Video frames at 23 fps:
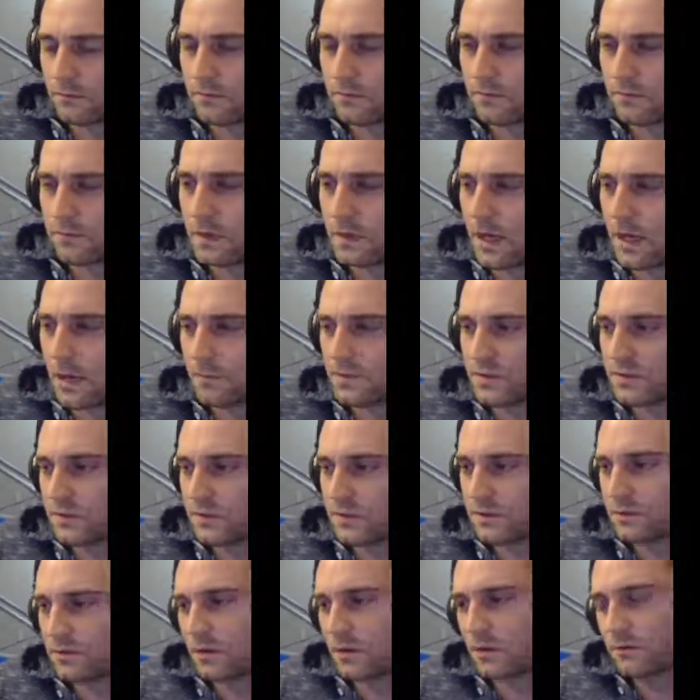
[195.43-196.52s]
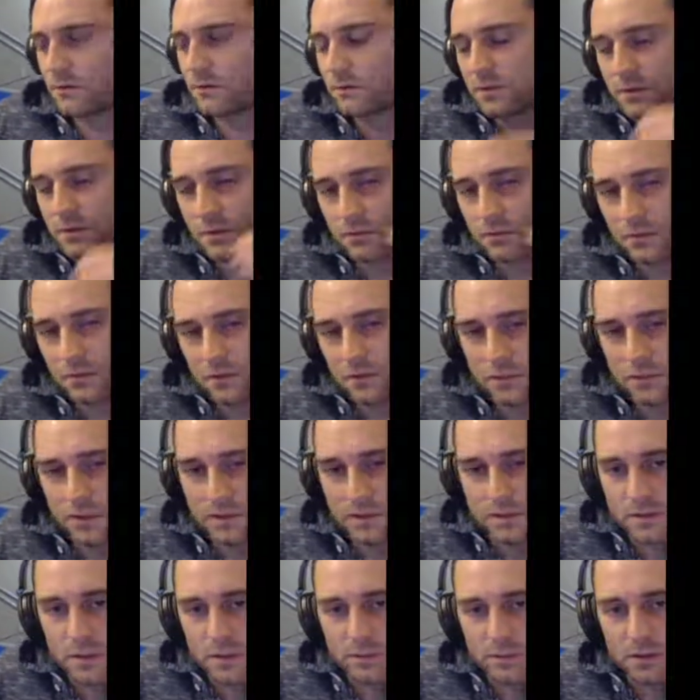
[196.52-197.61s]
flops. I don't think we're like
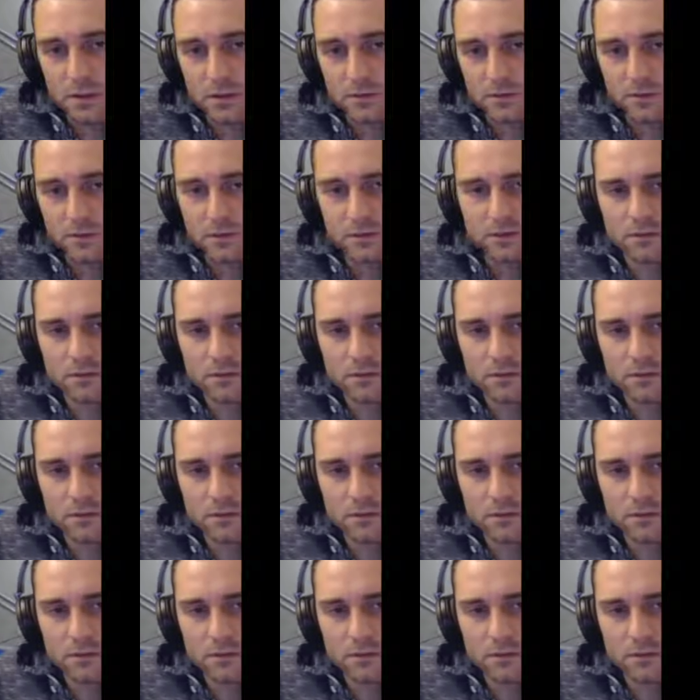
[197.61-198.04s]
deep enough.